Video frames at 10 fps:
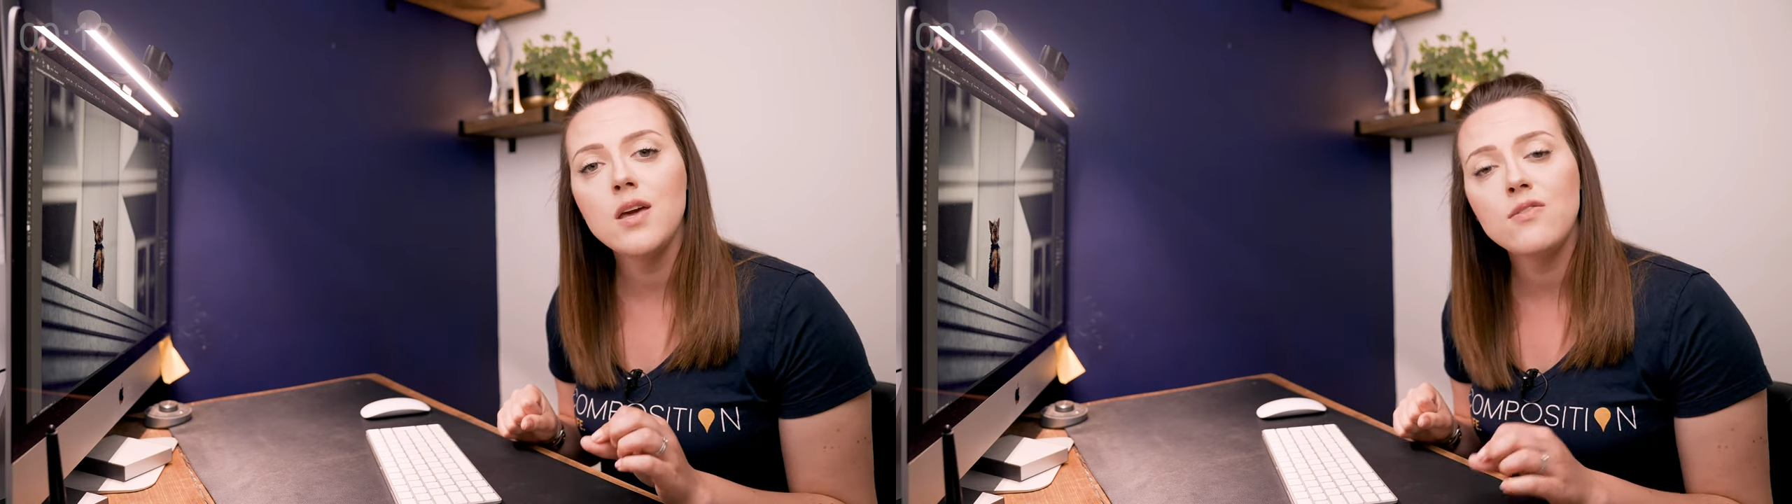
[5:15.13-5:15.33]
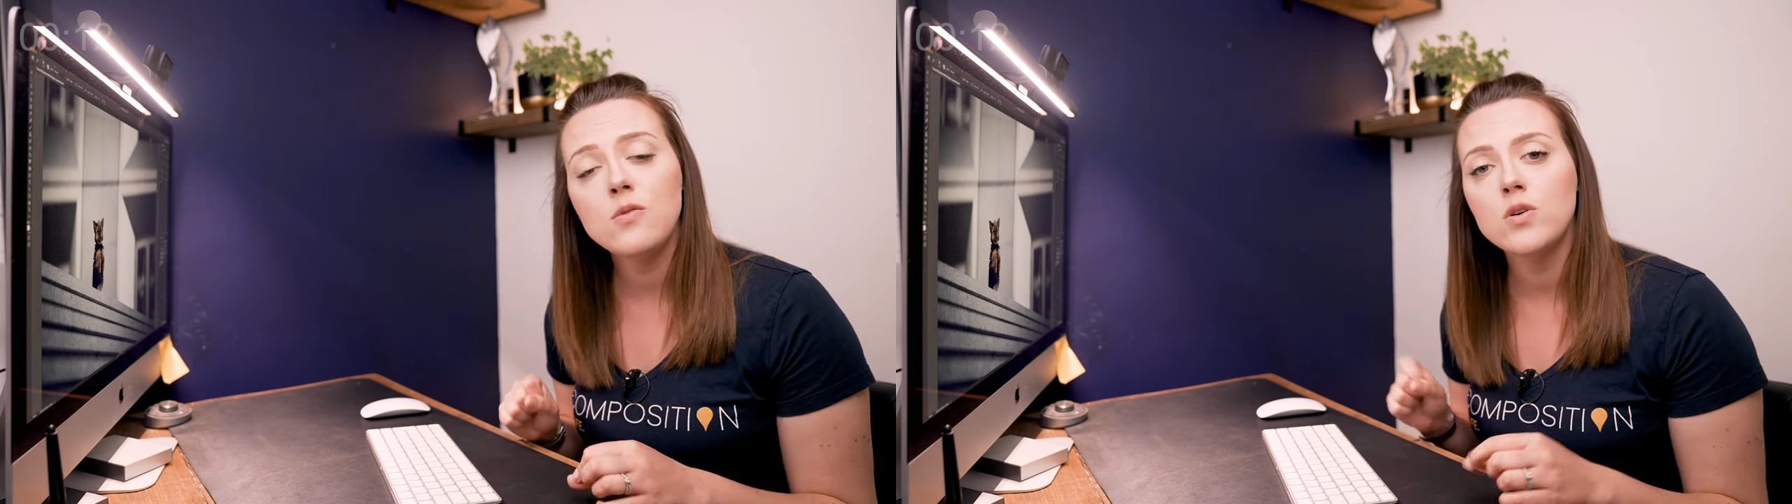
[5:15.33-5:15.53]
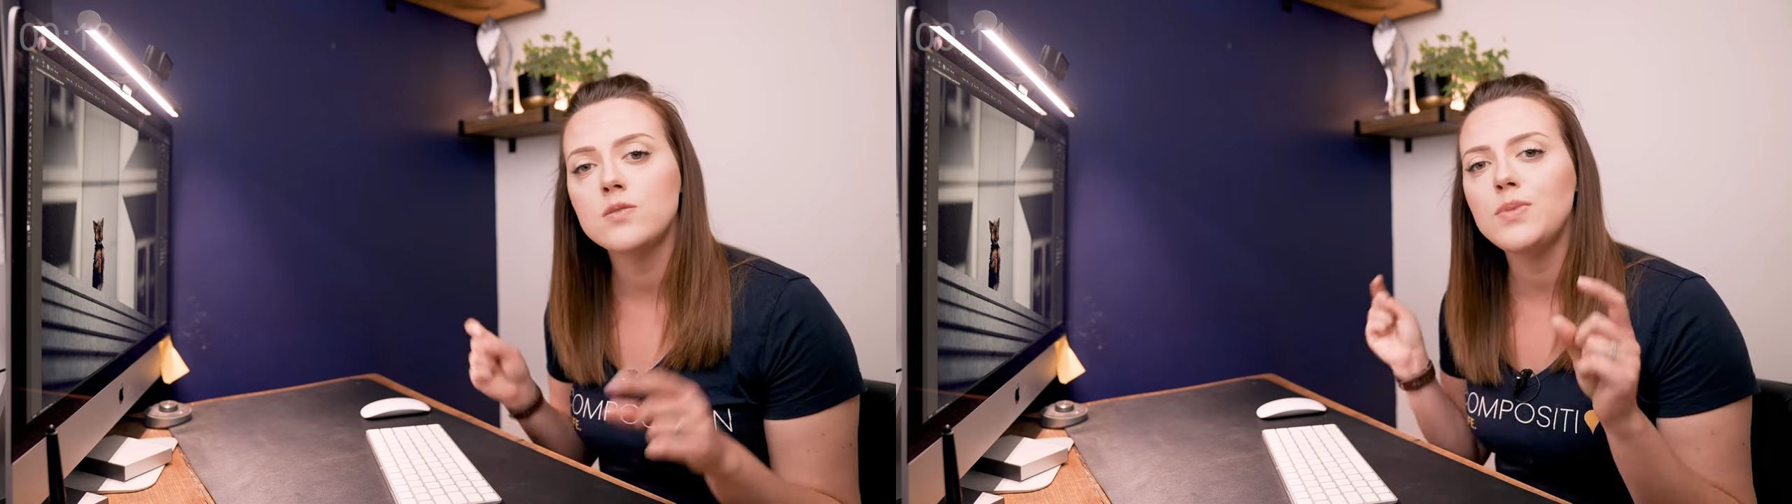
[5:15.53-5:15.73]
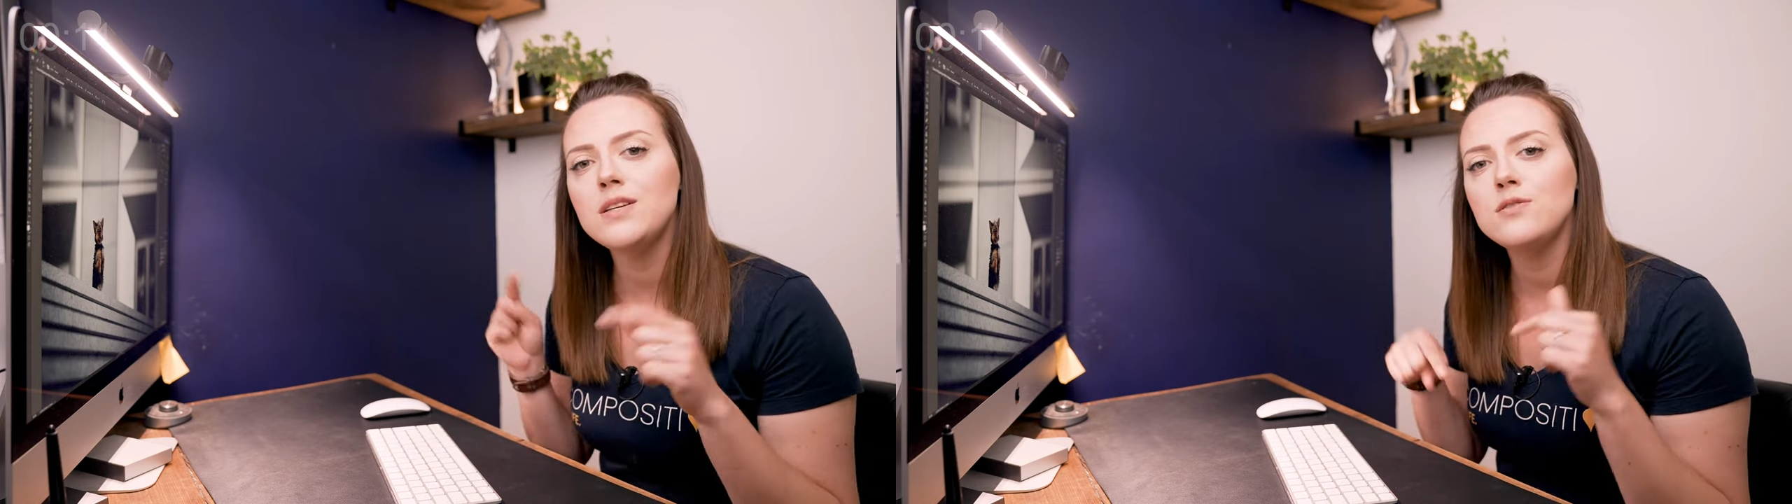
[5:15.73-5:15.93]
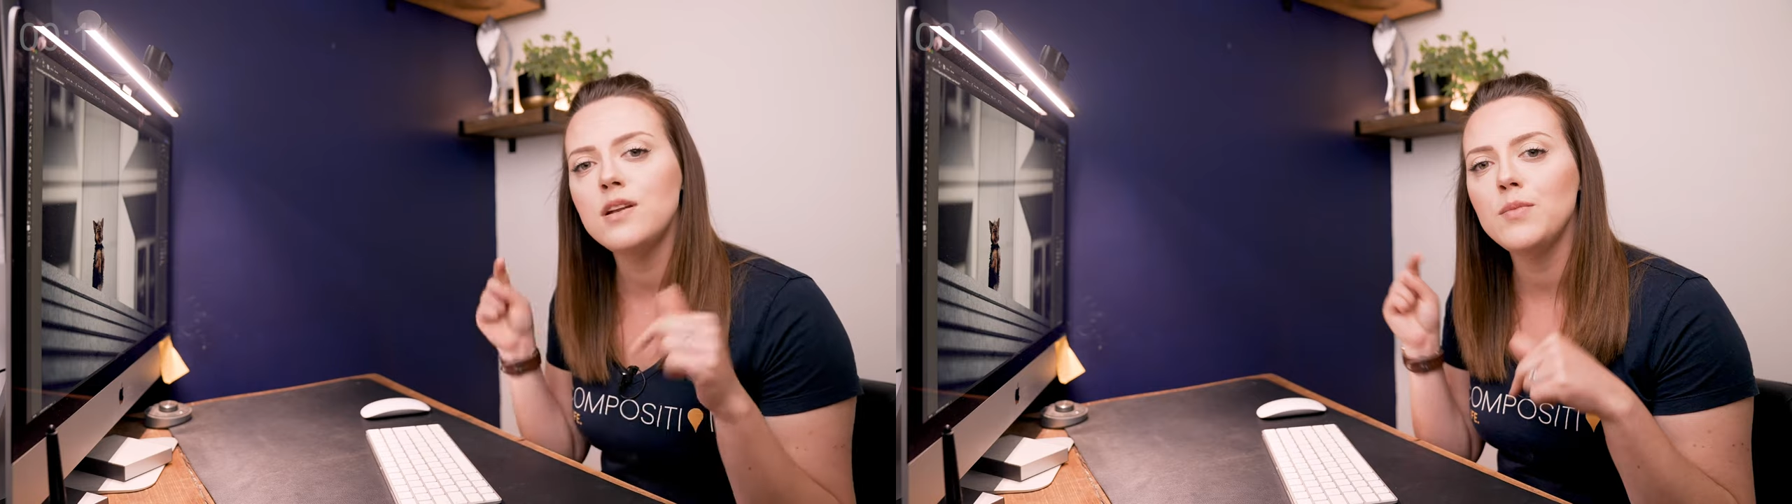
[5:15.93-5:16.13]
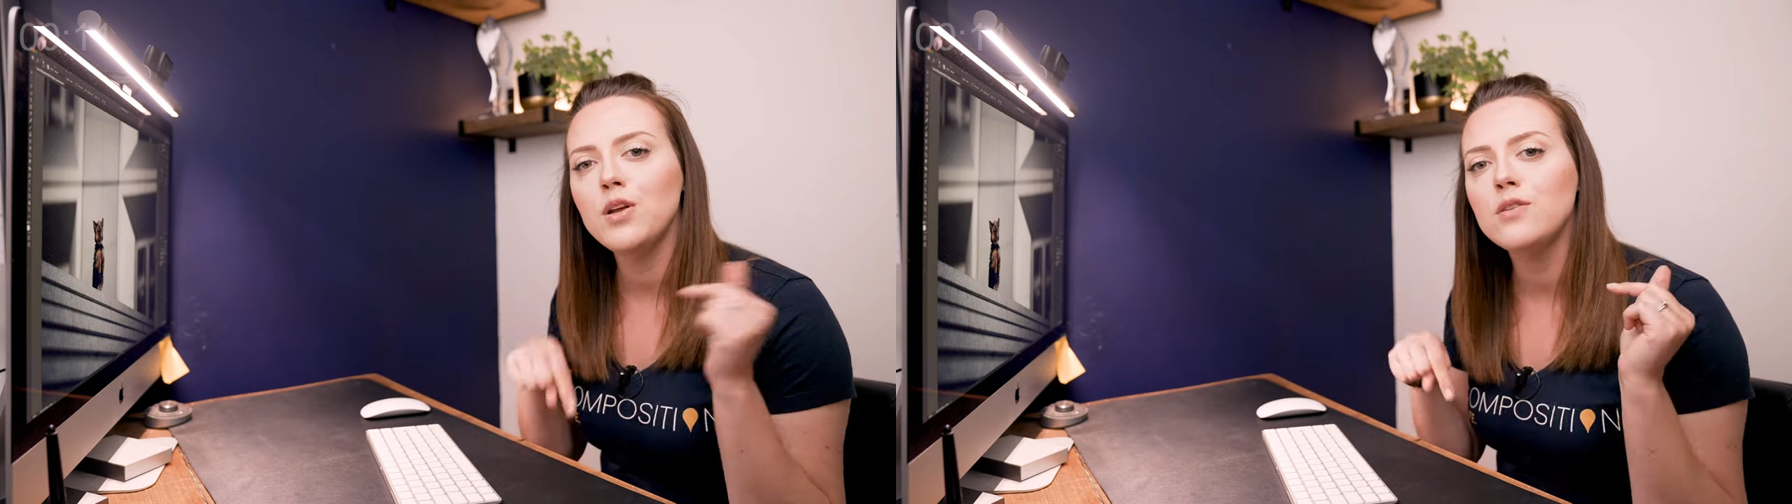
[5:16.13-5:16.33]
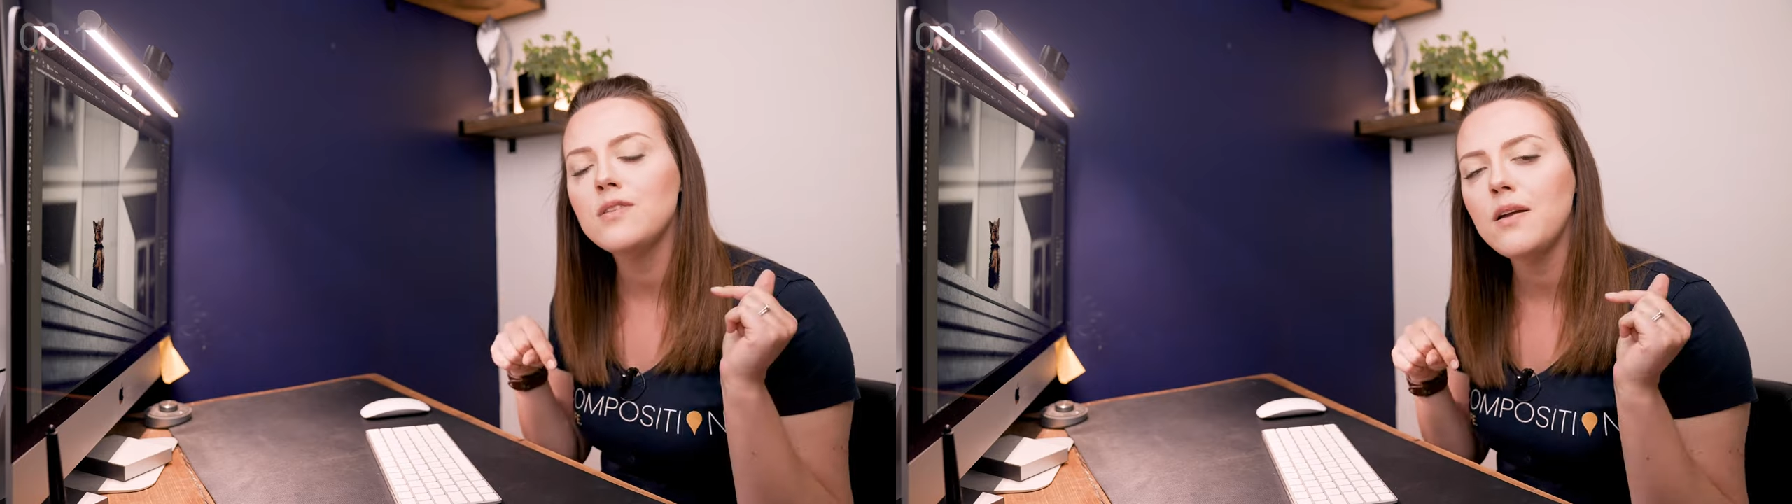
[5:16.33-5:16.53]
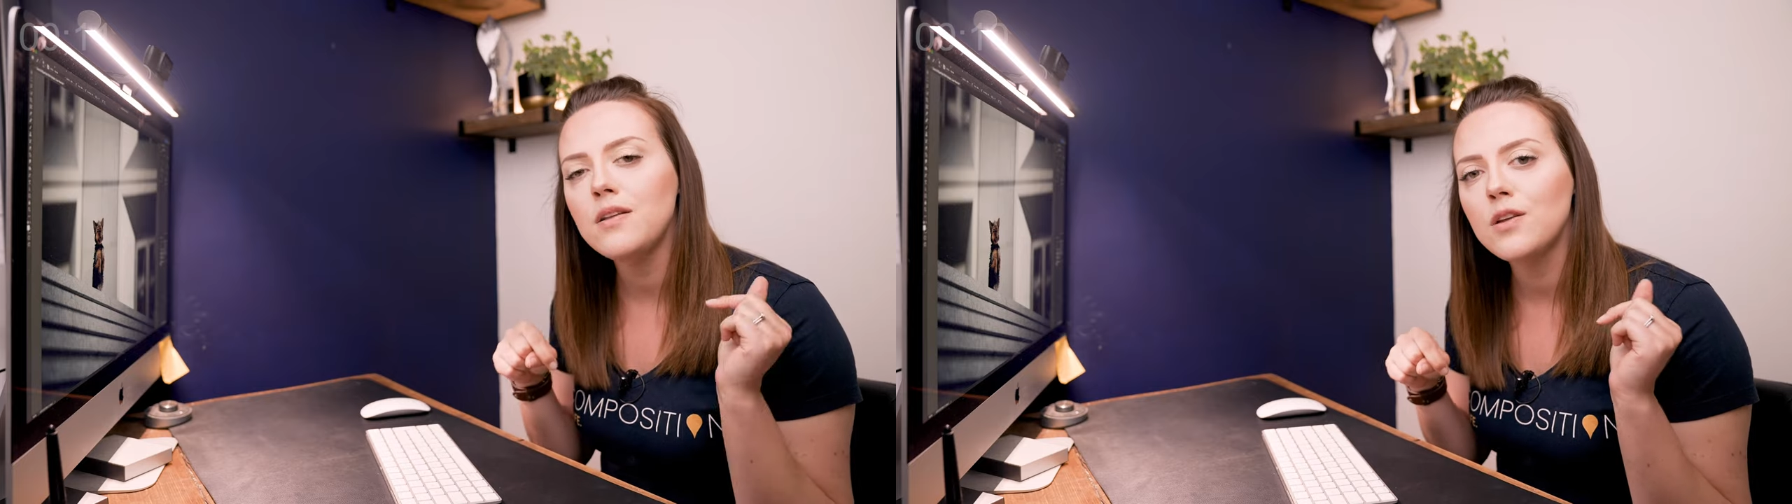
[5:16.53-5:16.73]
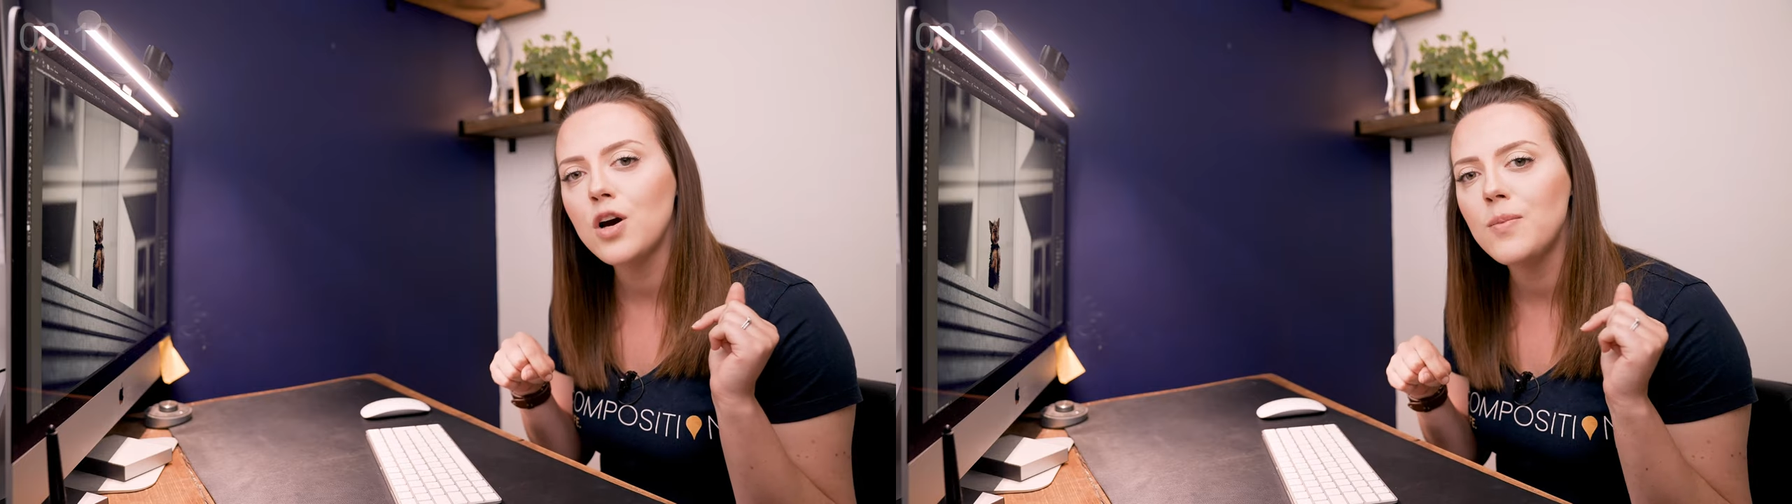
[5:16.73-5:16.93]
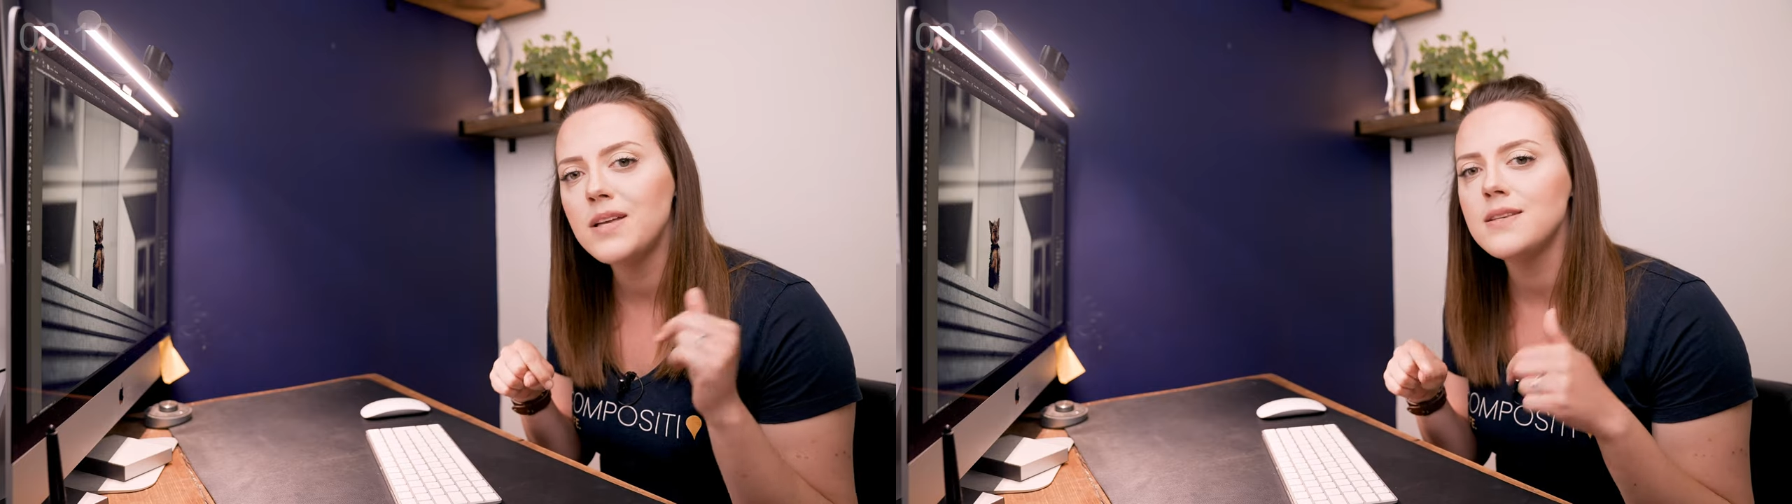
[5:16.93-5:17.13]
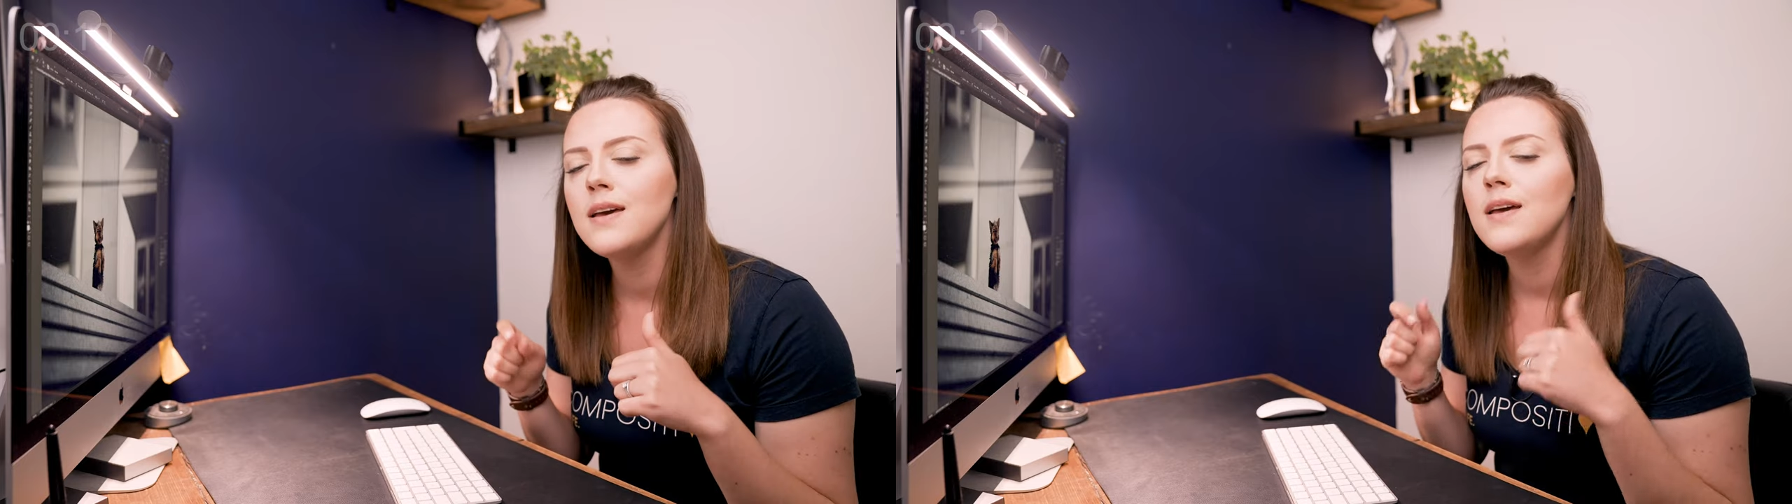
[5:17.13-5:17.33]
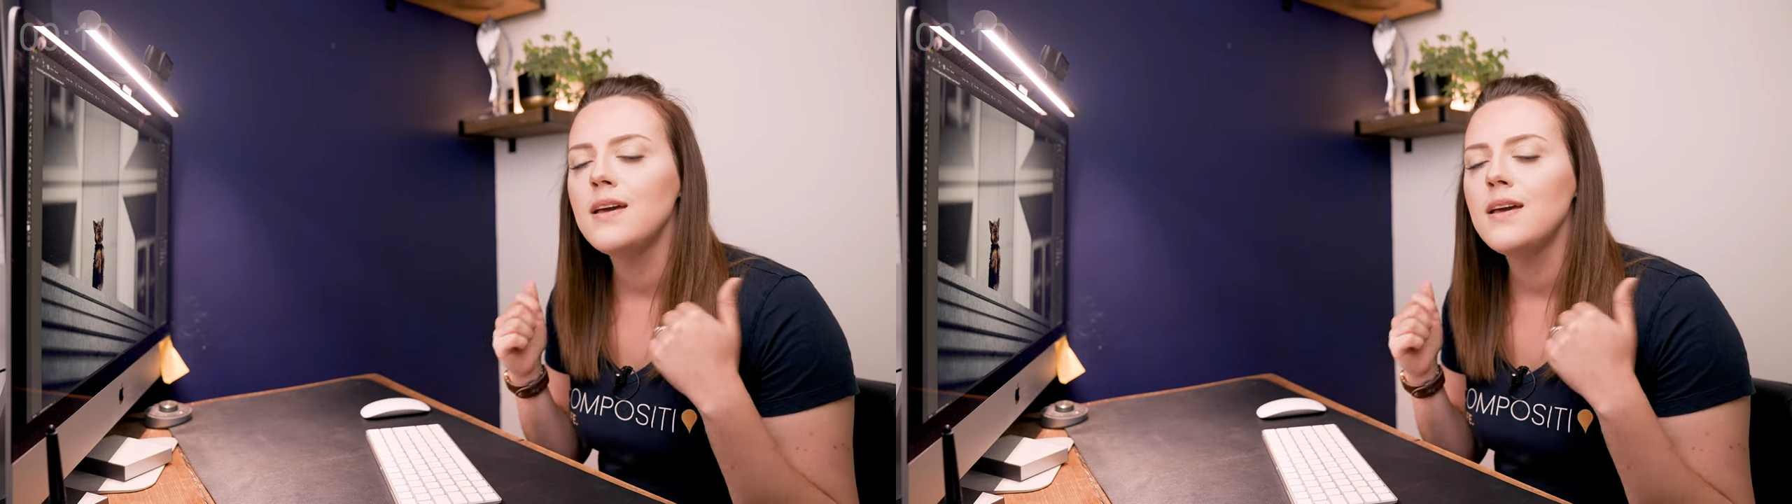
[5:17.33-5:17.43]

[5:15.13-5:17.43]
If it was, please do let me know down in the comments.